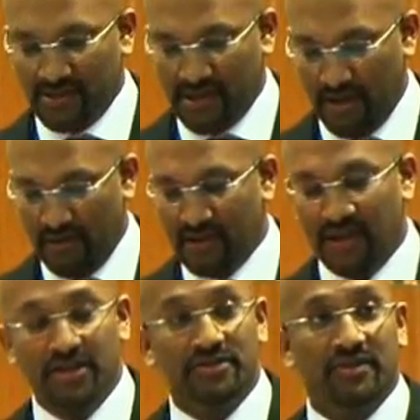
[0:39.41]
to the
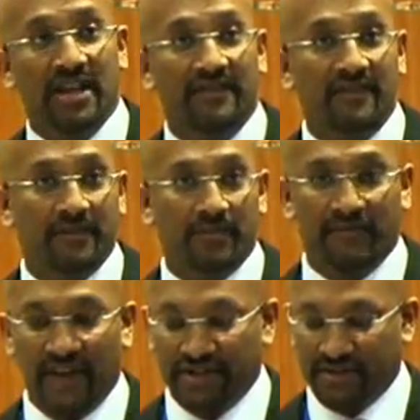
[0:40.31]
huge relief of the
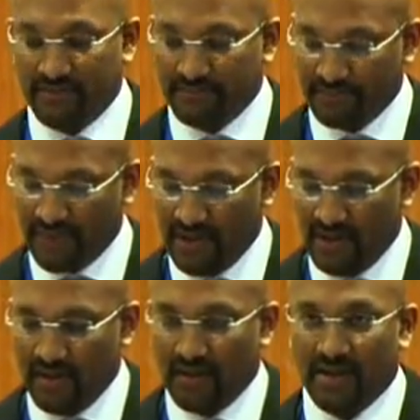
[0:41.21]
profession.
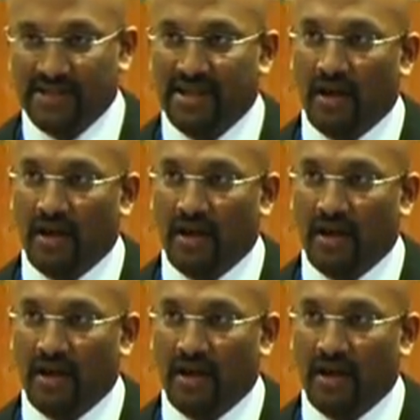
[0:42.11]
It is